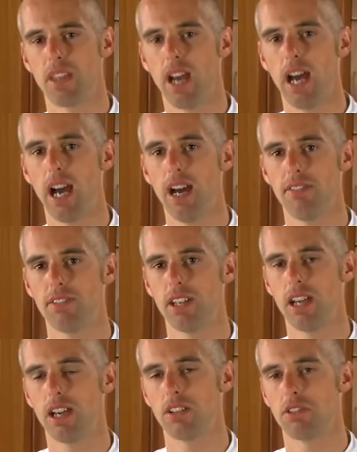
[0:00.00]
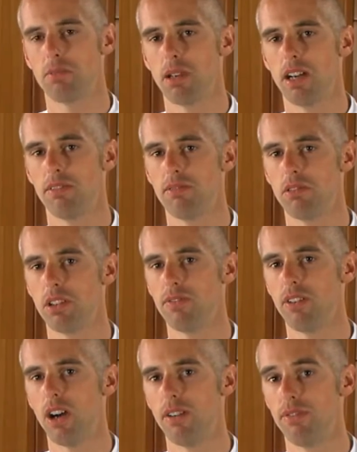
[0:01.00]
half an hour to about
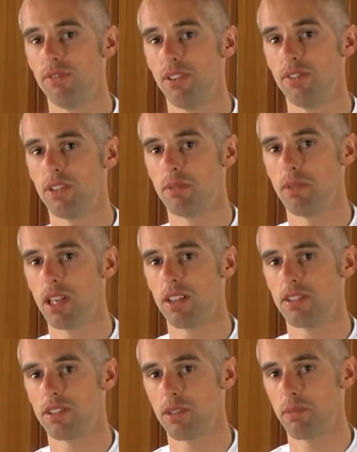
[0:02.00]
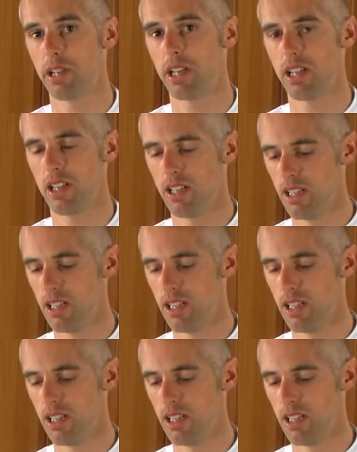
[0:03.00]
45-50 minutes simmering.